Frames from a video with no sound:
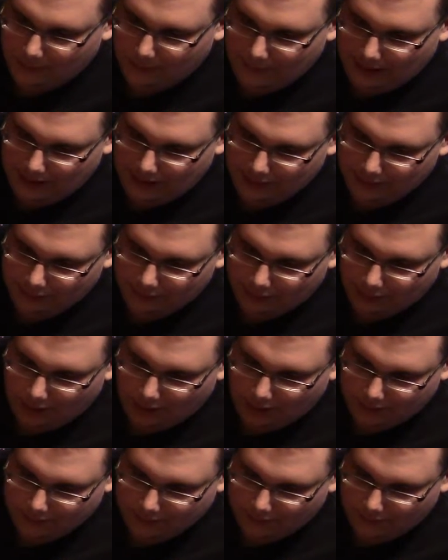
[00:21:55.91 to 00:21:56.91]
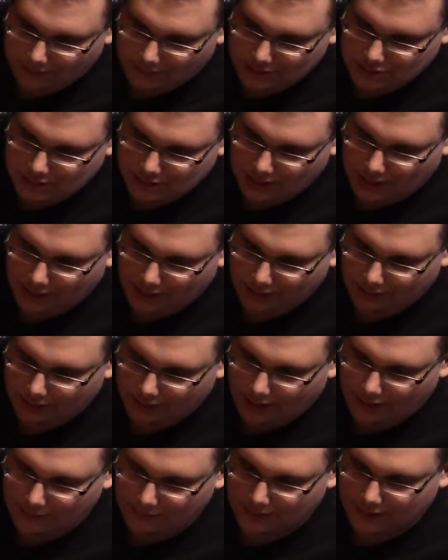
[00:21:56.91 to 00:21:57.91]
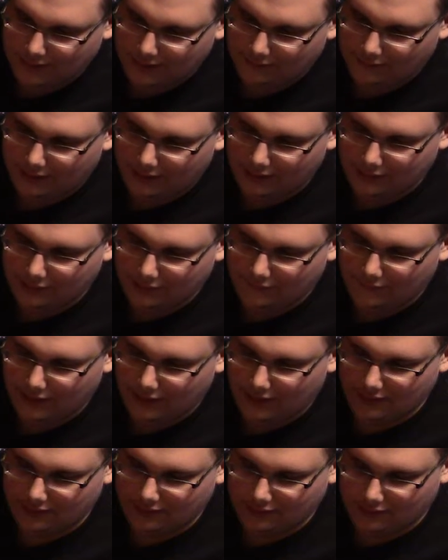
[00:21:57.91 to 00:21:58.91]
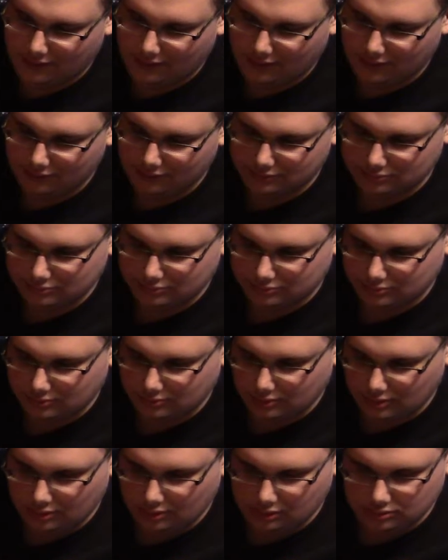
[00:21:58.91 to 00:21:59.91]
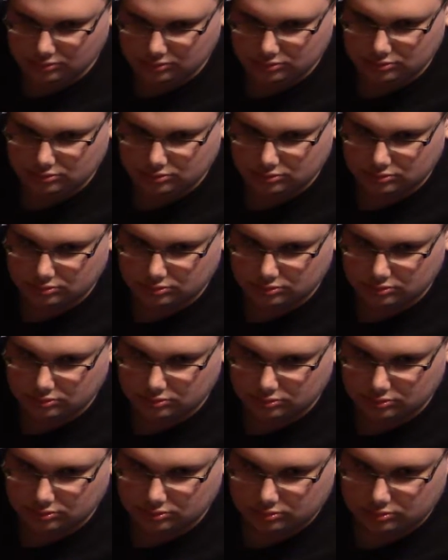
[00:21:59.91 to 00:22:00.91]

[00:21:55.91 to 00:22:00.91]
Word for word: Mattie Ross when she hired Cogburn to find her father's killer? Yeah.